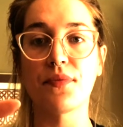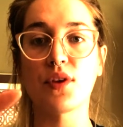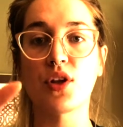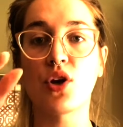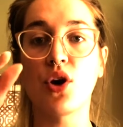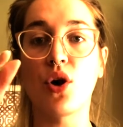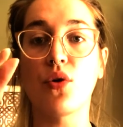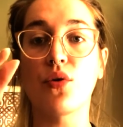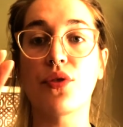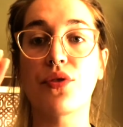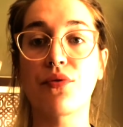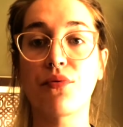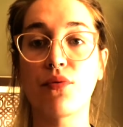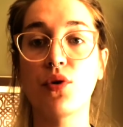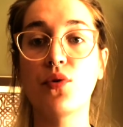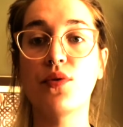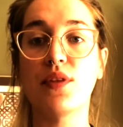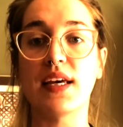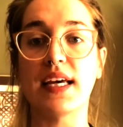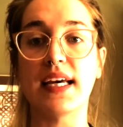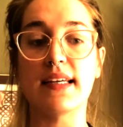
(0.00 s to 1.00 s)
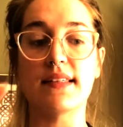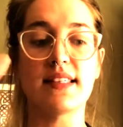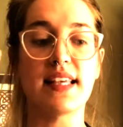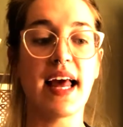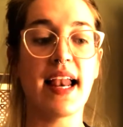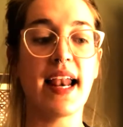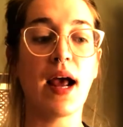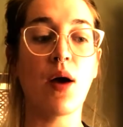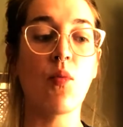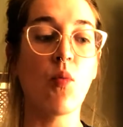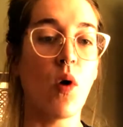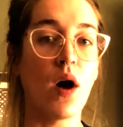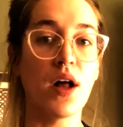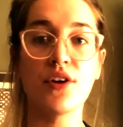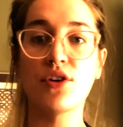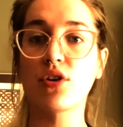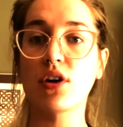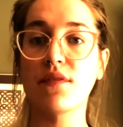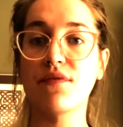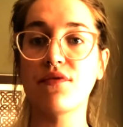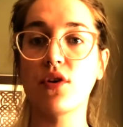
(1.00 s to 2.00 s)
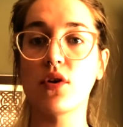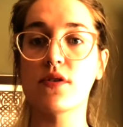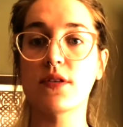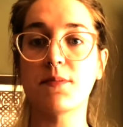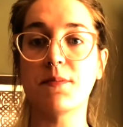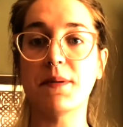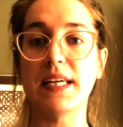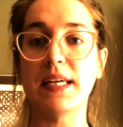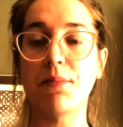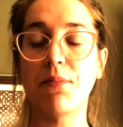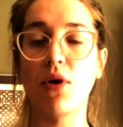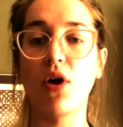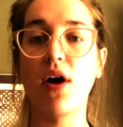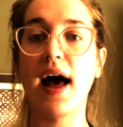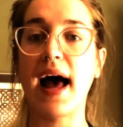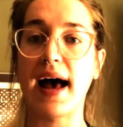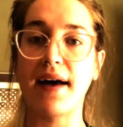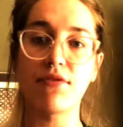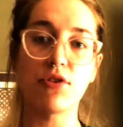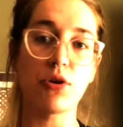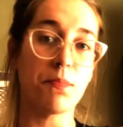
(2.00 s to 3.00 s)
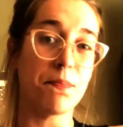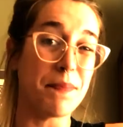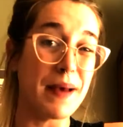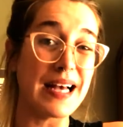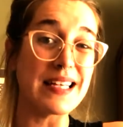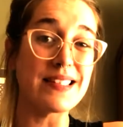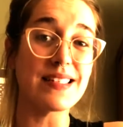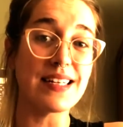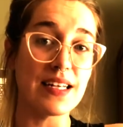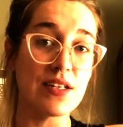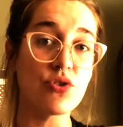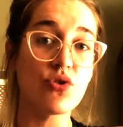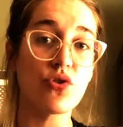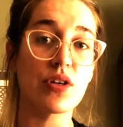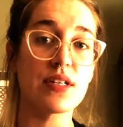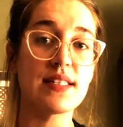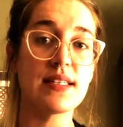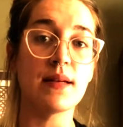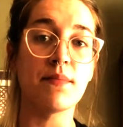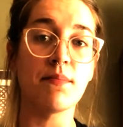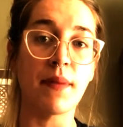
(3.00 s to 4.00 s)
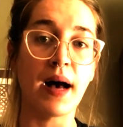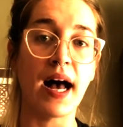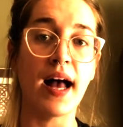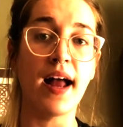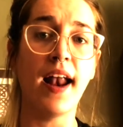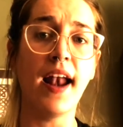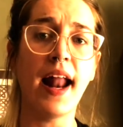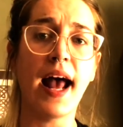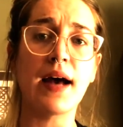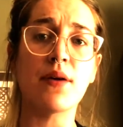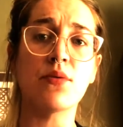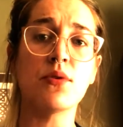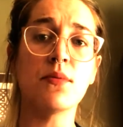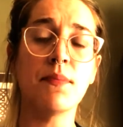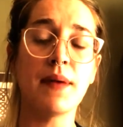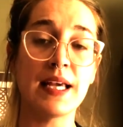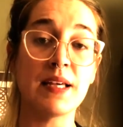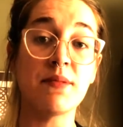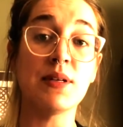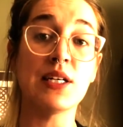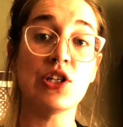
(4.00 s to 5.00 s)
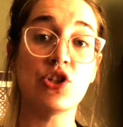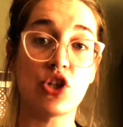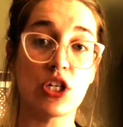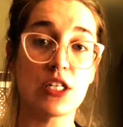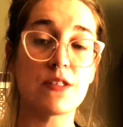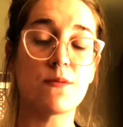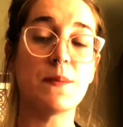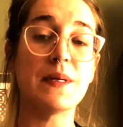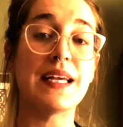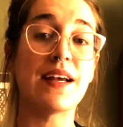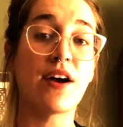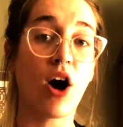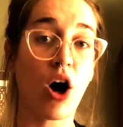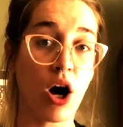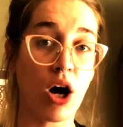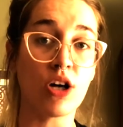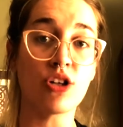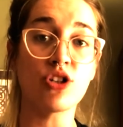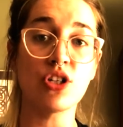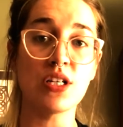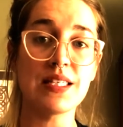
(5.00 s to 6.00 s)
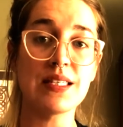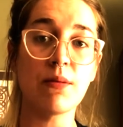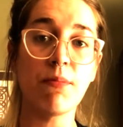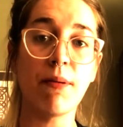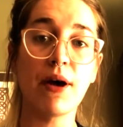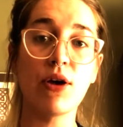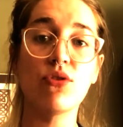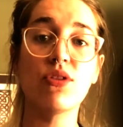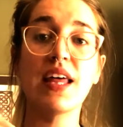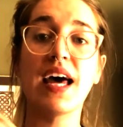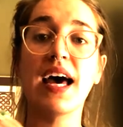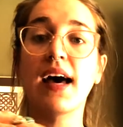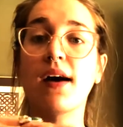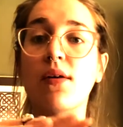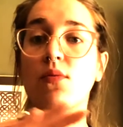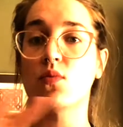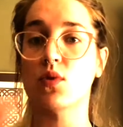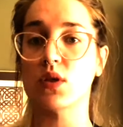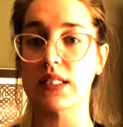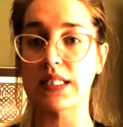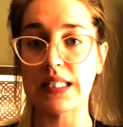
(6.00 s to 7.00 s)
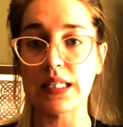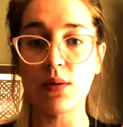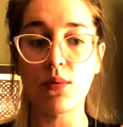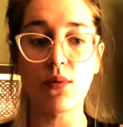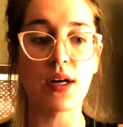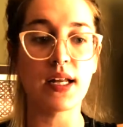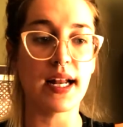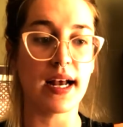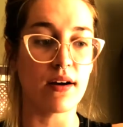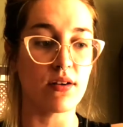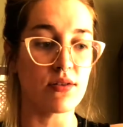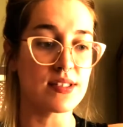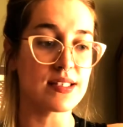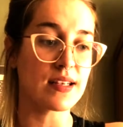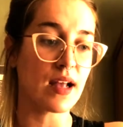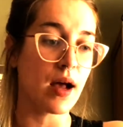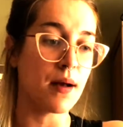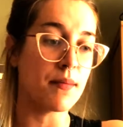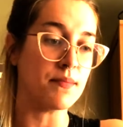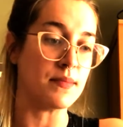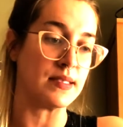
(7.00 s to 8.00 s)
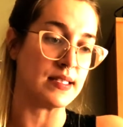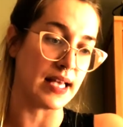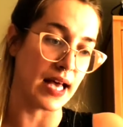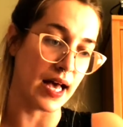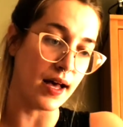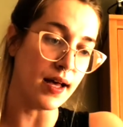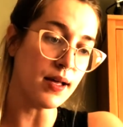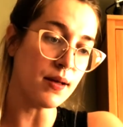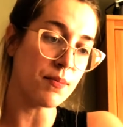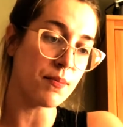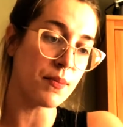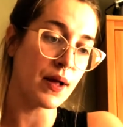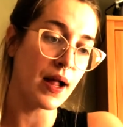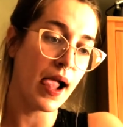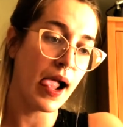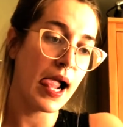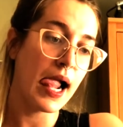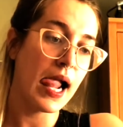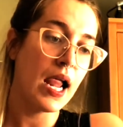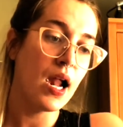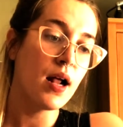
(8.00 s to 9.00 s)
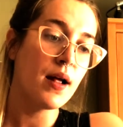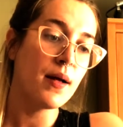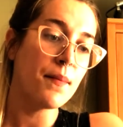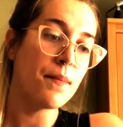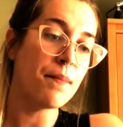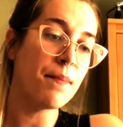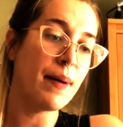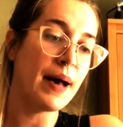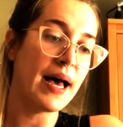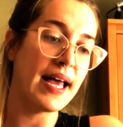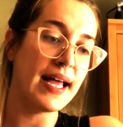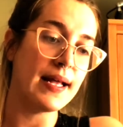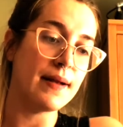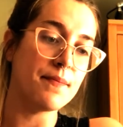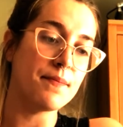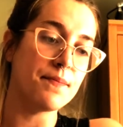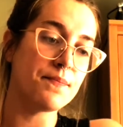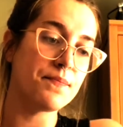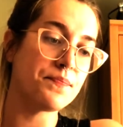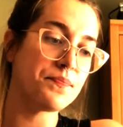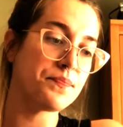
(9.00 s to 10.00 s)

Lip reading: go through this. And I wonder if those people have your best interest in mind. I would maybe just be cautious about that. We'll see what else comes up. But